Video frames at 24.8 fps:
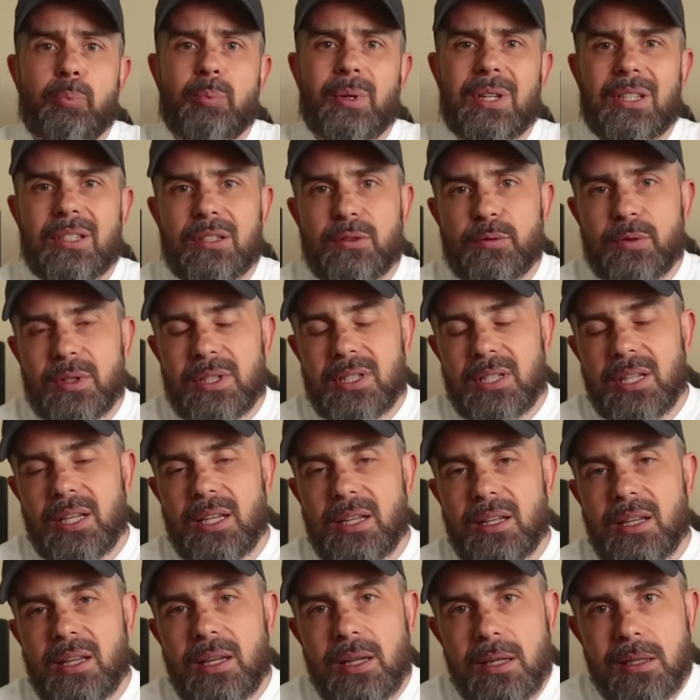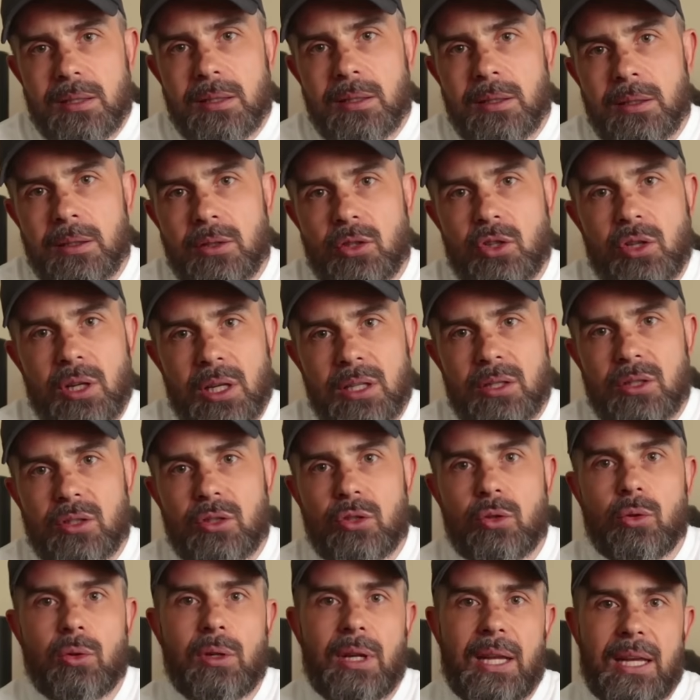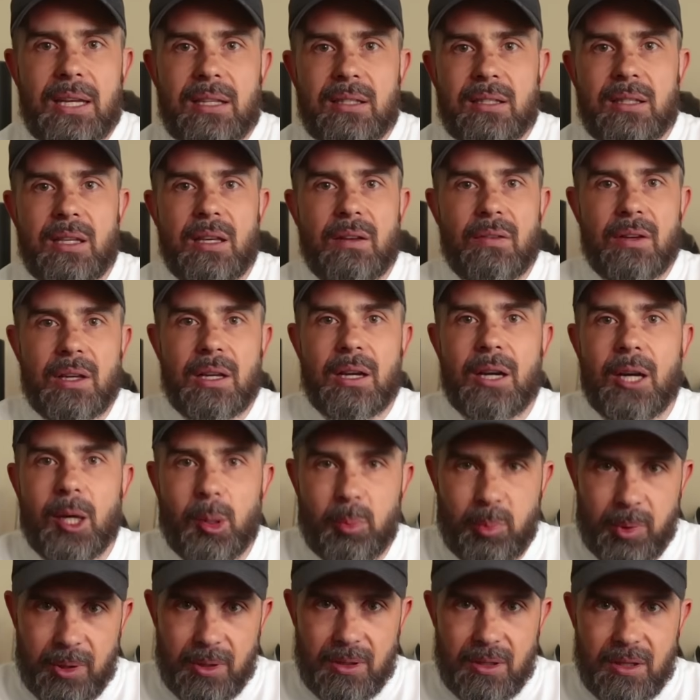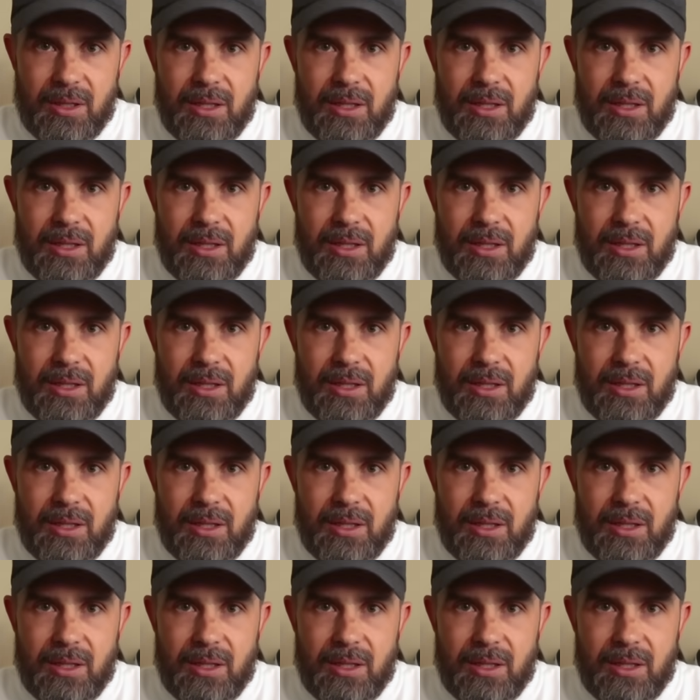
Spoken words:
Because fatigue isn't just your legs giving up.